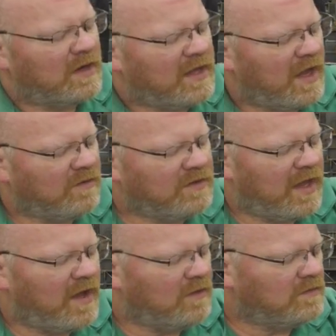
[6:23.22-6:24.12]
going to count
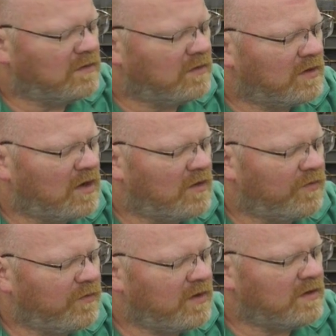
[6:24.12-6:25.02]
down. I'm going to go
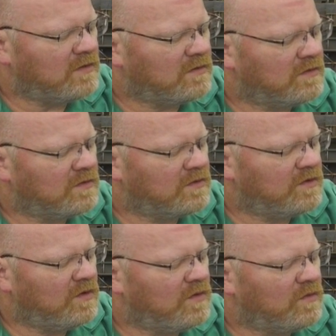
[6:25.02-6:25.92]
3,
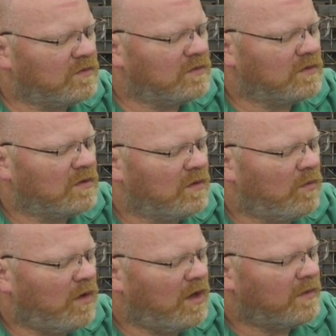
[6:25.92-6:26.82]
2,
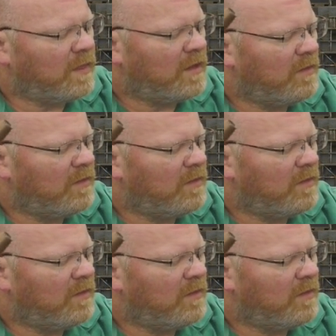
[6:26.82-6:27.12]
1, pull.